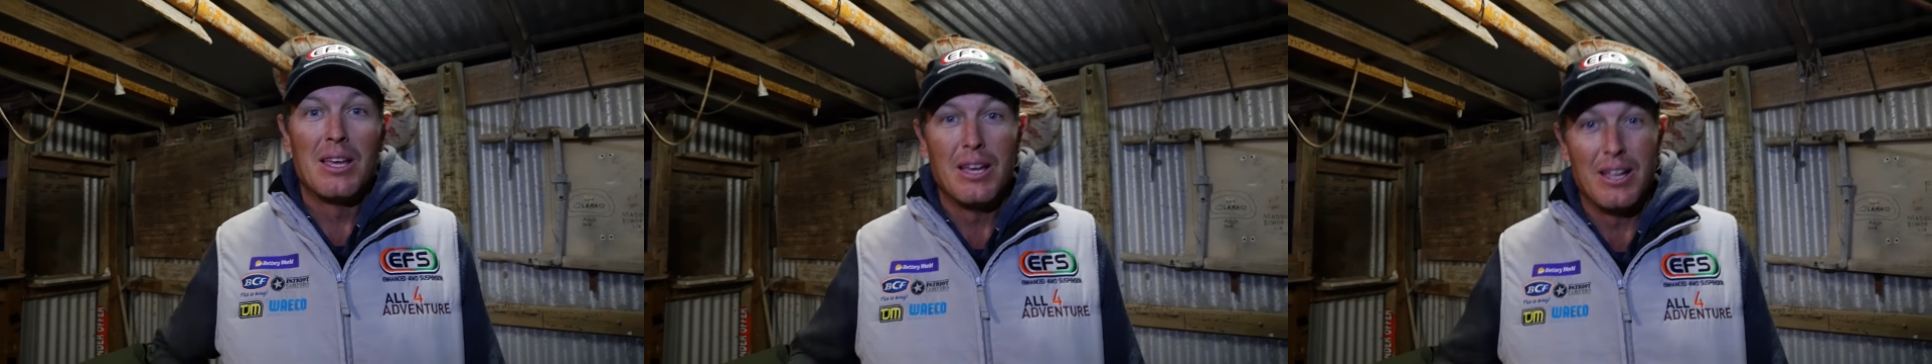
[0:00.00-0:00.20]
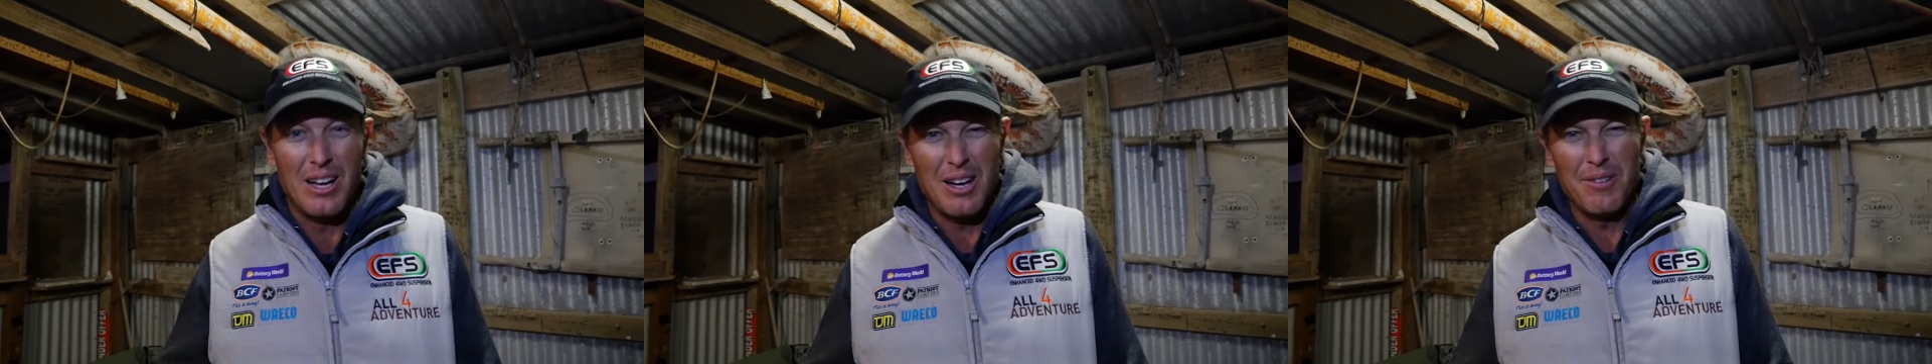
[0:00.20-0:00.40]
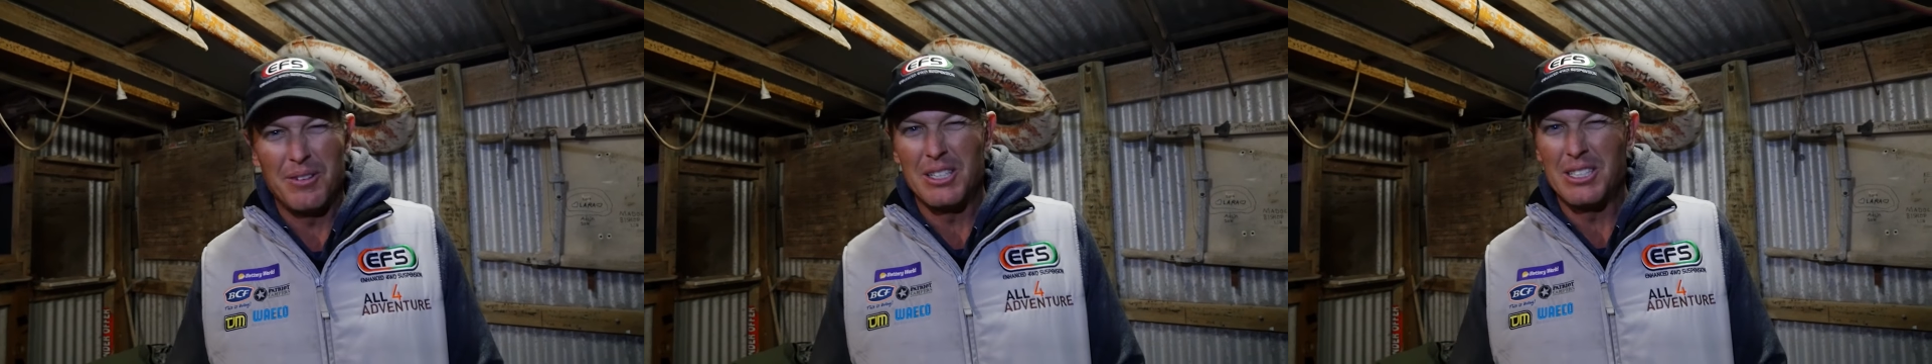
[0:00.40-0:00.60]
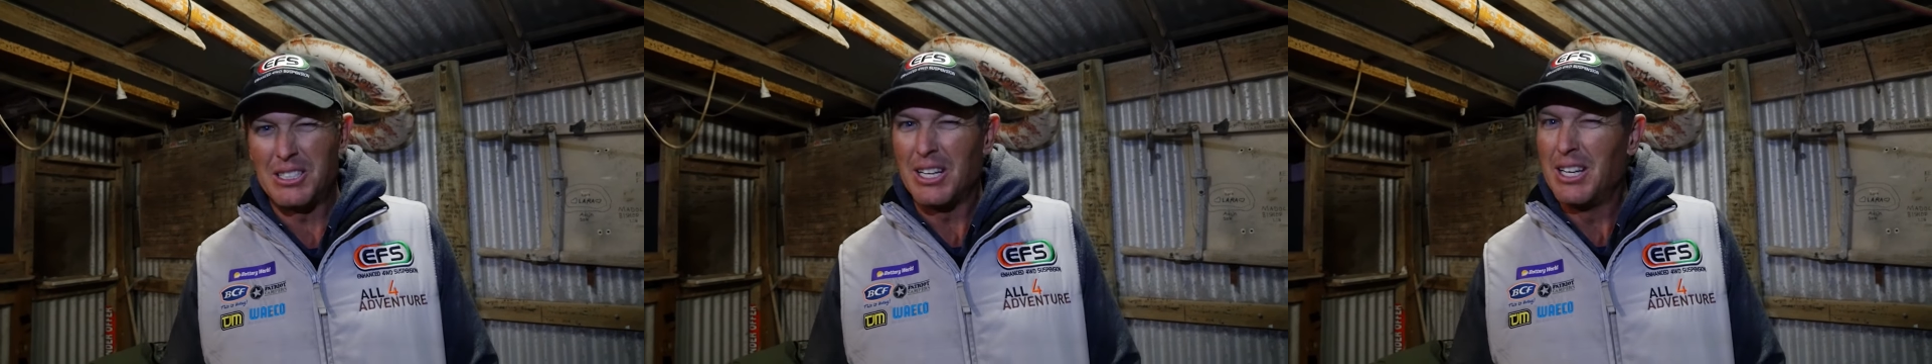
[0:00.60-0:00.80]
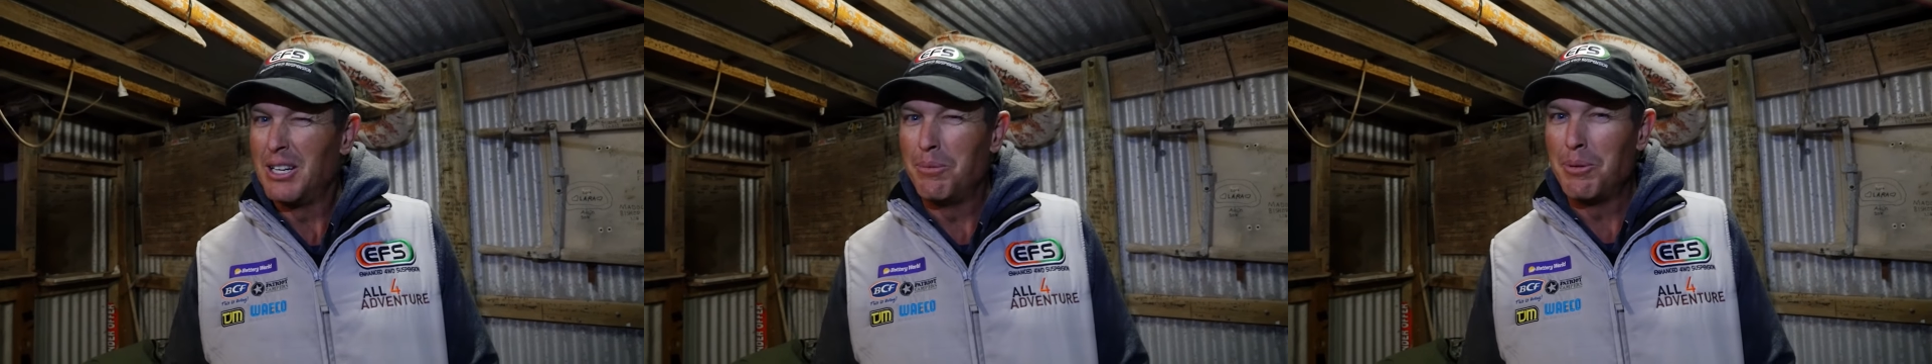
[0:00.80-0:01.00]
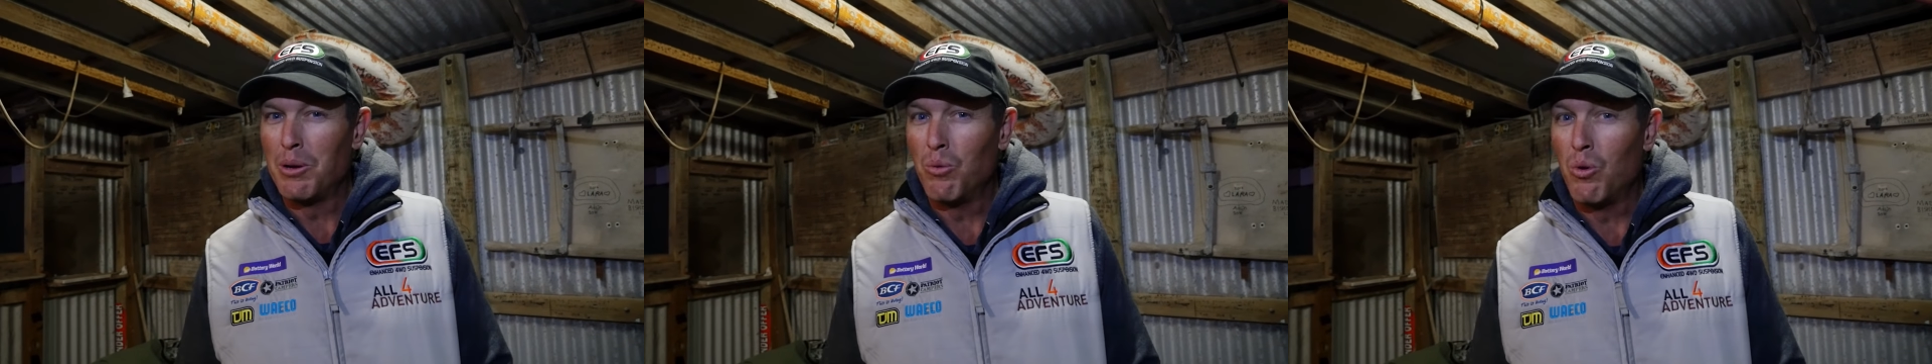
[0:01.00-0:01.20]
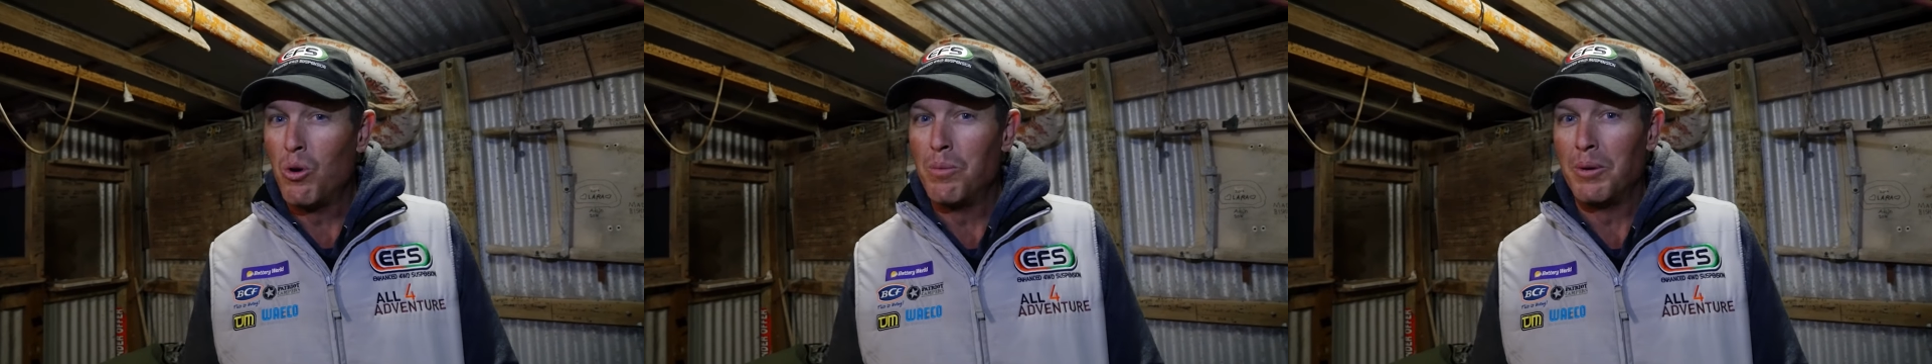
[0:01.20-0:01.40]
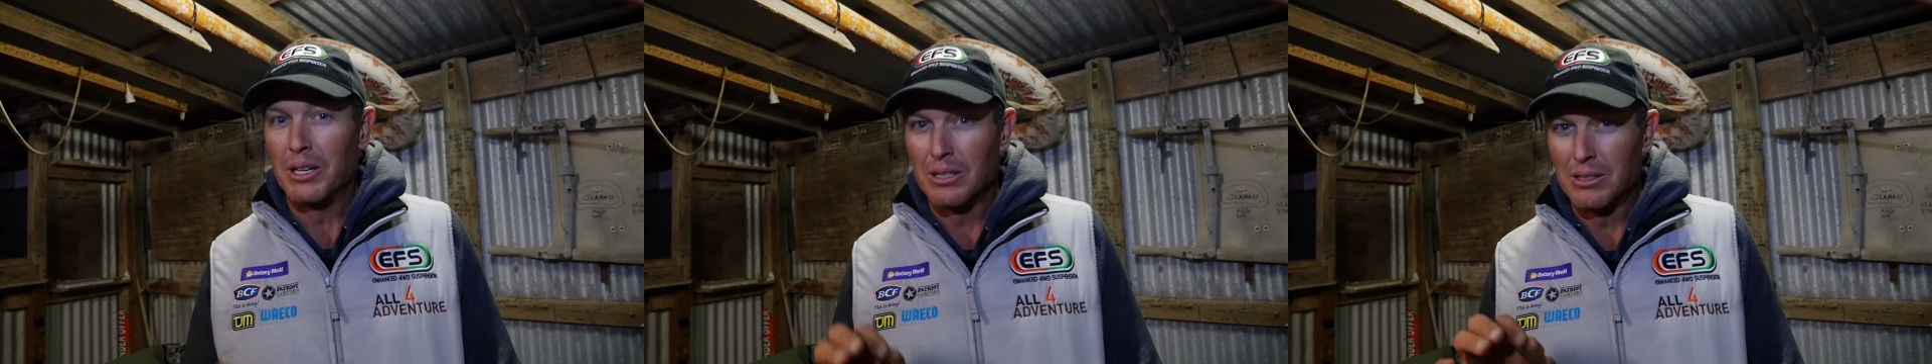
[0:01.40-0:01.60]
and hopefully it's a little bit
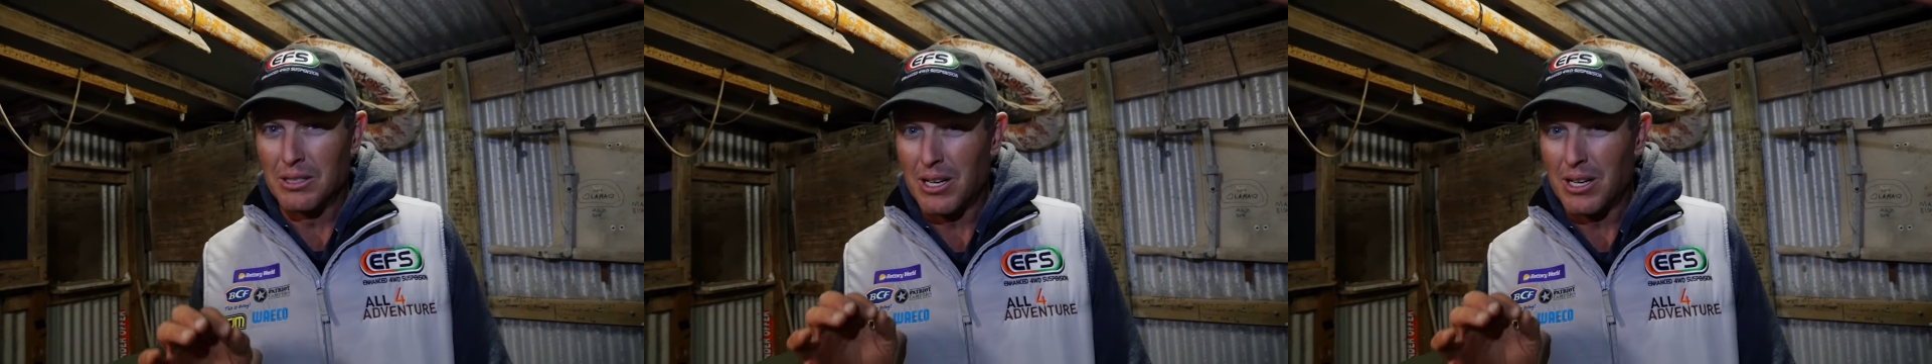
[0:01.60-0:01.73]
warmer because